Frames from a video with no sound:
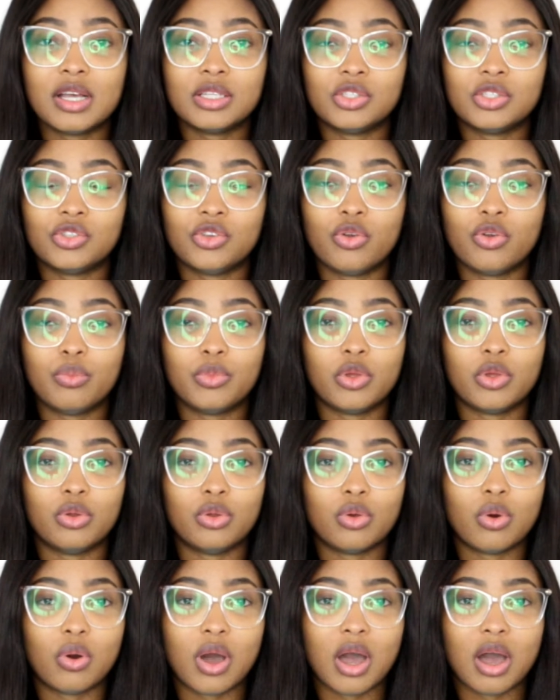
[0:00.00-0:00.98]
assume you
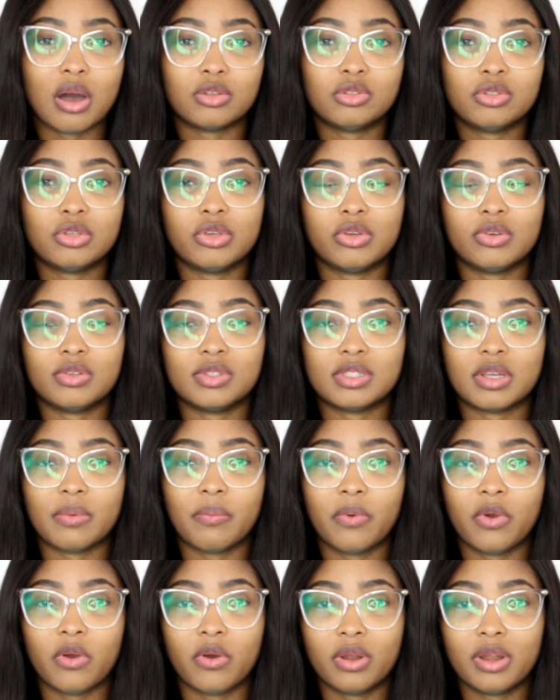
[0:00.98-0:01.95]
know how to use the
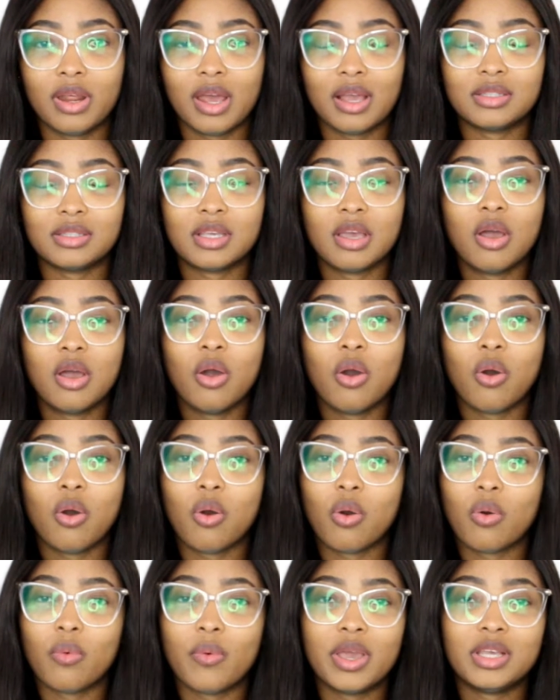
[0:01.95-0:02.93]
product.
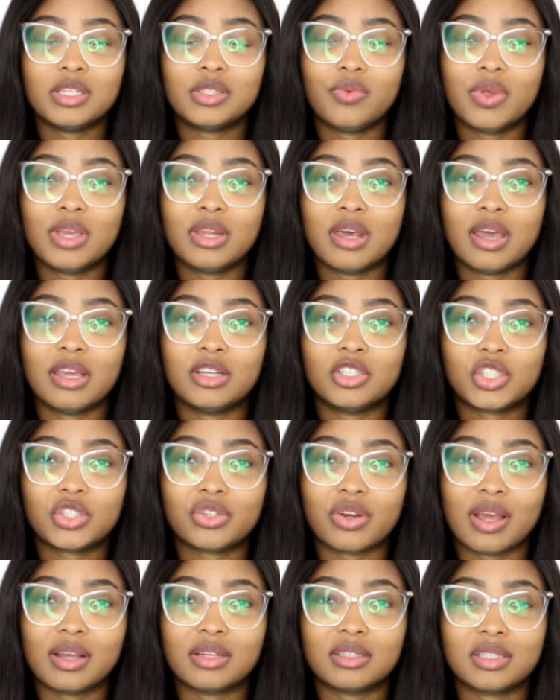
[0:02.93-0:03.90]
Always read the
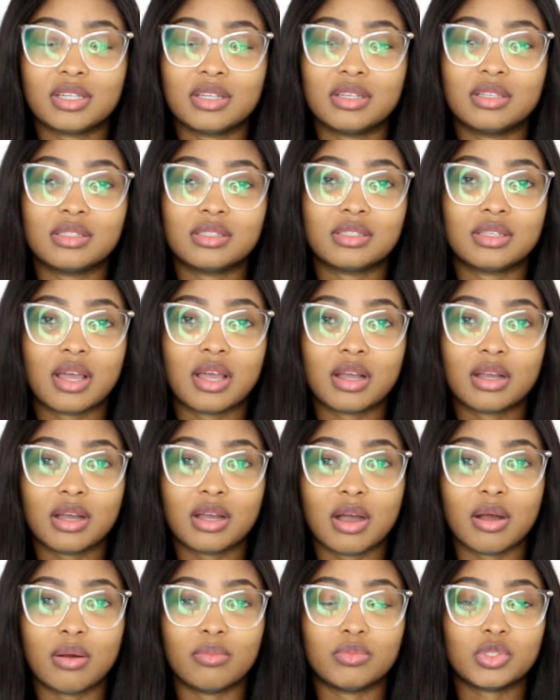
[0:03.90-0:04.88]
instructions that
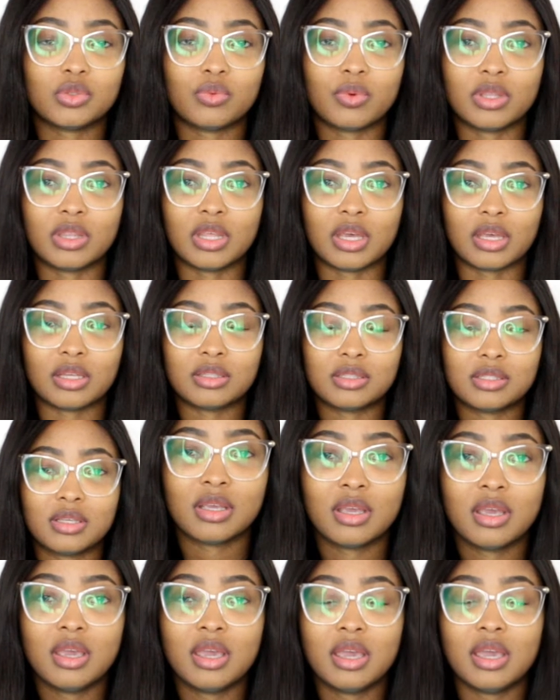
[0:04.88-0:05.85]
comes with it.
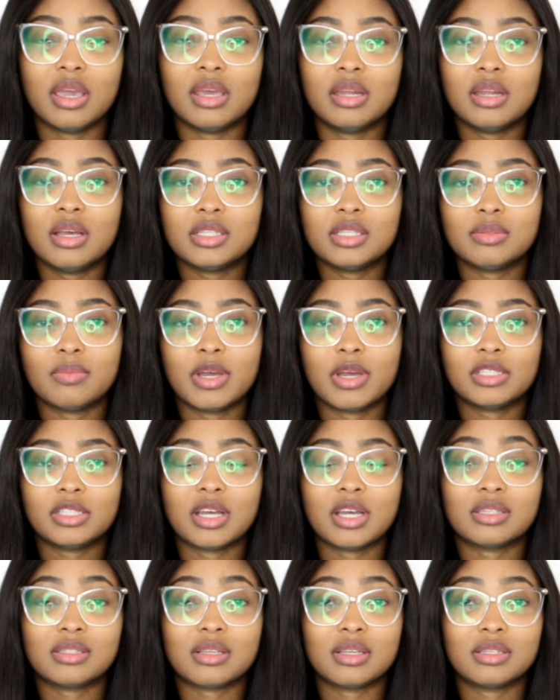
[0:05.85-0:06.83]
In as much
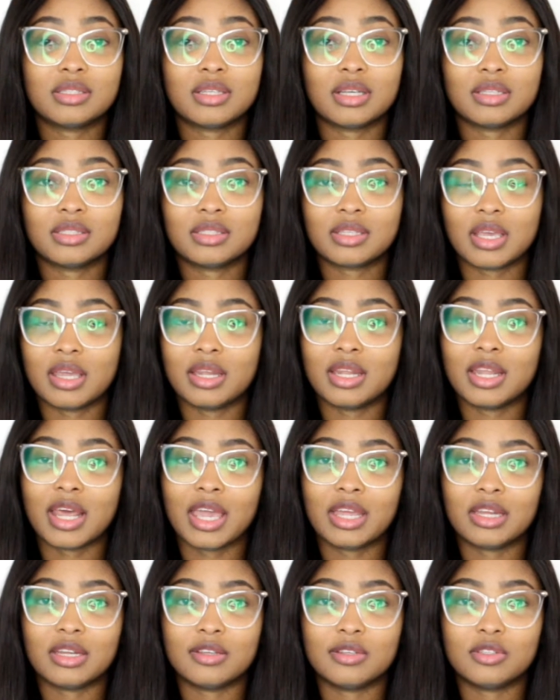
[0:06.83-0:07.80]
as it's a skin
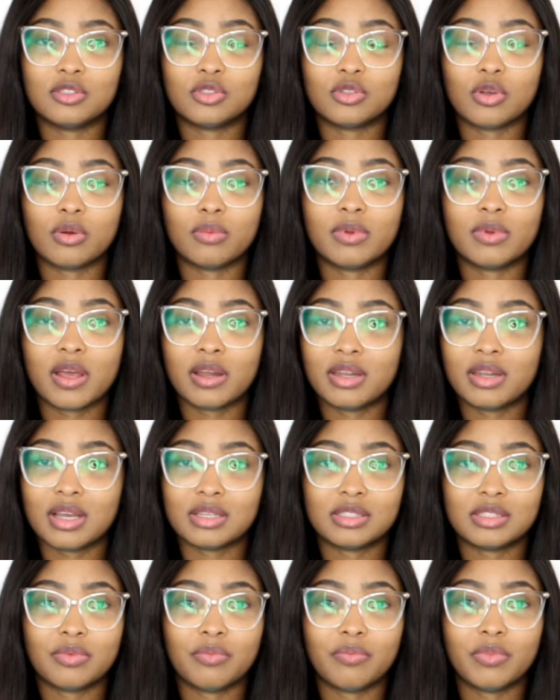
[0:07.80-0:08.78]
lightening soap, that
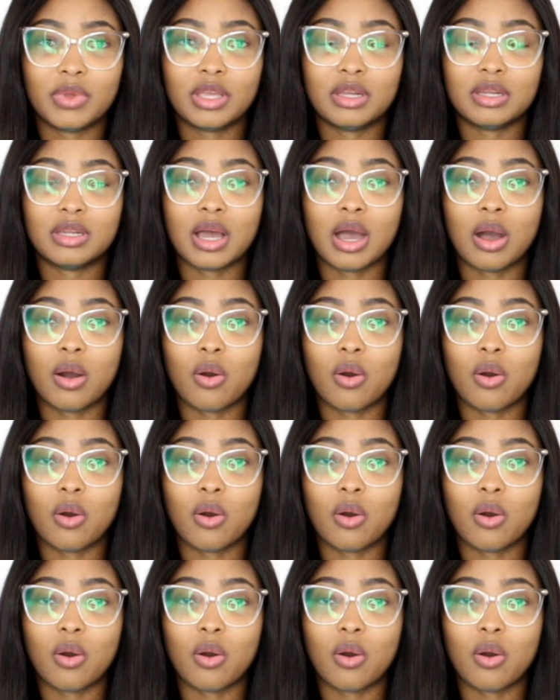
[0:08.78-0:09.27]
doesn't mean that